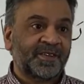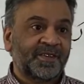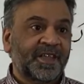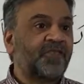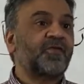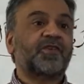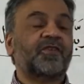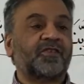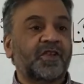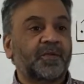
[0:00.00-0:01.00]
That's what
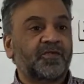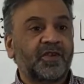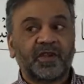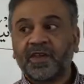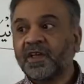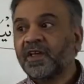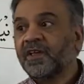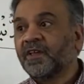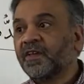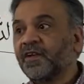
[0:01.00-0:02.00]
Dr. Saab is saying.
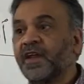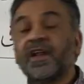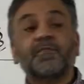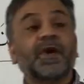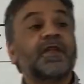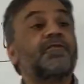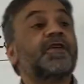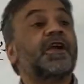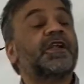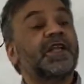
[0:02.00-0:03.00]
right. But if we
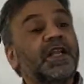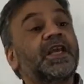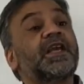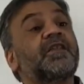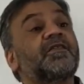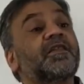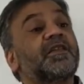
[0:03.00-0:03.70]
are dealing in